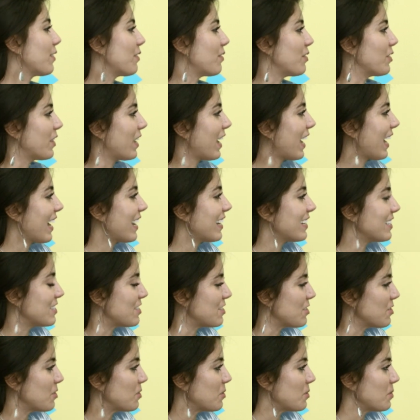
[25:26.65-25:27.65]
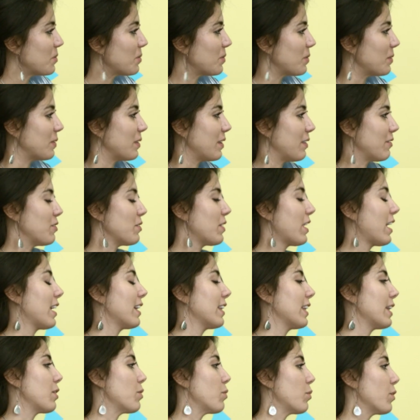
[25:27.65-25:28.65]
If you
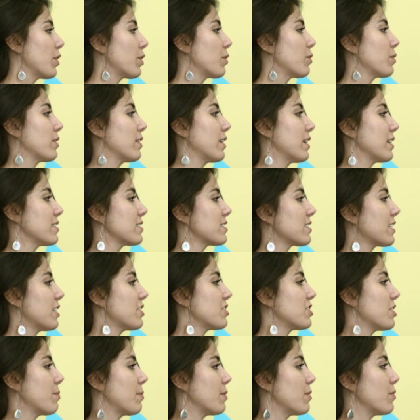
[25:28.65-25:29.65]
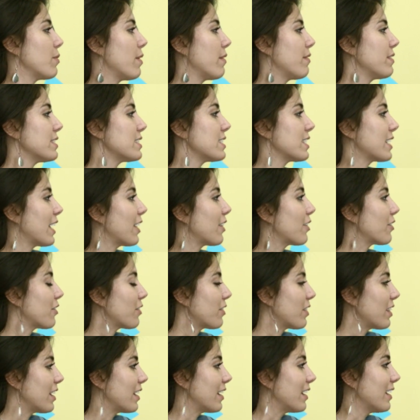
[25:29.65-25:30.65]
can't like work with like SketchUp and Revit
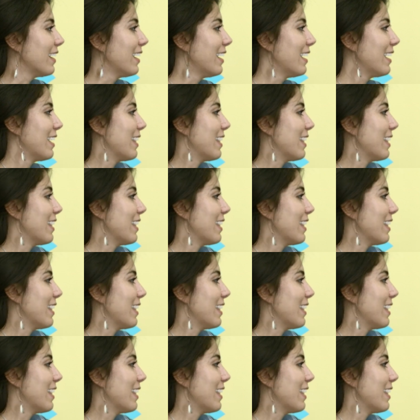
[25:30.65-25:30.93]
together, then